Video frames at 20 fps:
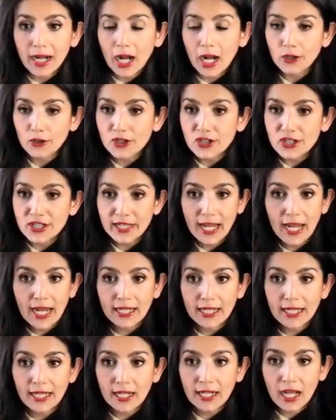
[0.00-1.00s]

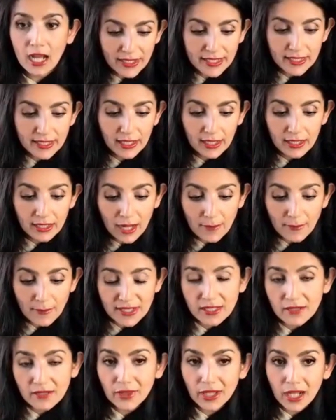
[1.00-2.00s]
Understanding what's the
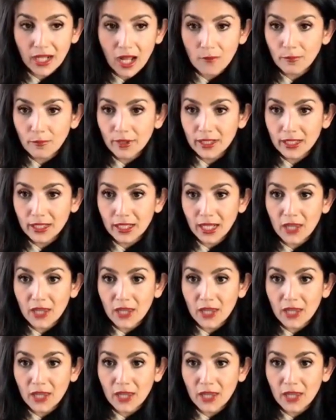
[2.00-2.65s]
climate of the company,